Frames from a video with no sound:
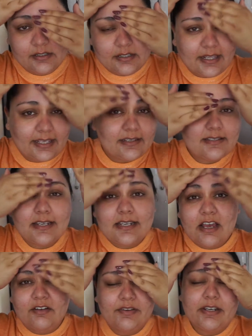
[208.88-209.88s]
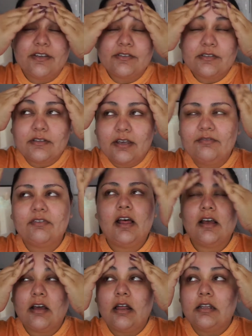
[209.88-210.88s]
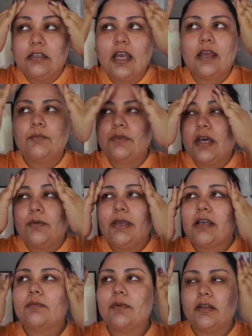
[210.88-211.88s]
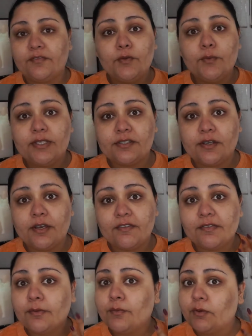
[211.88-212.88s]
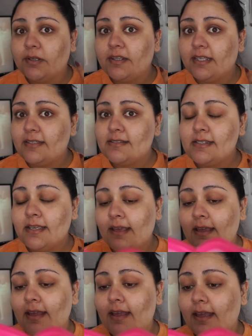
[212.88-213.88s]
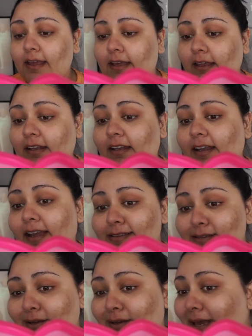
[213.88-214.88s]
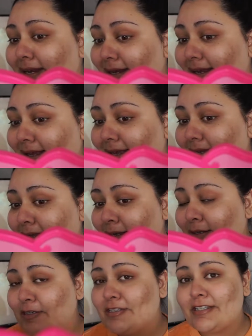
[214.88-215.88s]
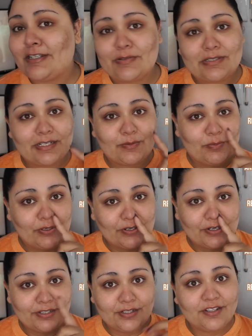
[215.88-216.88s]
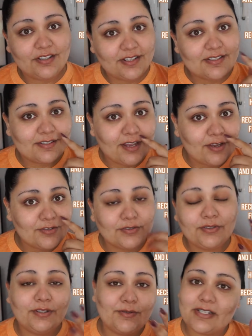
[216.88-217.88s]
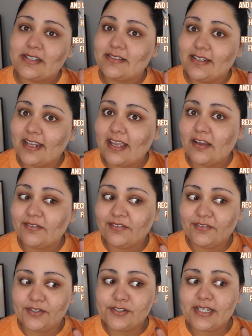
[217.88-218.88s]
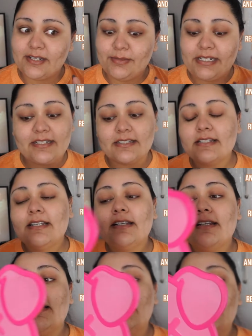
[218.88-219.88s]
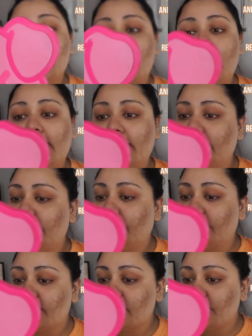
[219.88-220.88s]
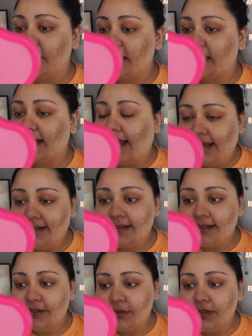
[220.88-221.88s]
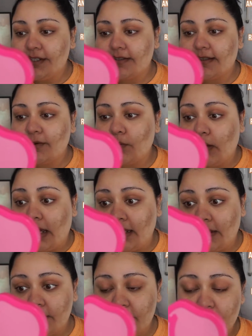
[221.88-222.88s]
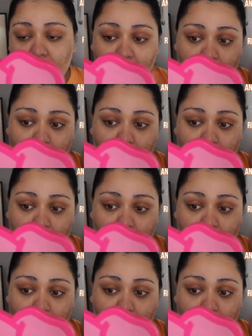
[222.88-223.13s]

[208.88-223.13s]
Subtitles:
Like sit-down videos. I vlog all the time without makeup on. A few weeks ago I filmed one of these and I started editing it and I noticed that there was like a booger in this nostril and it was like sticking out for the first 10 minutes, and for some reason I didn't notice it while I was doing my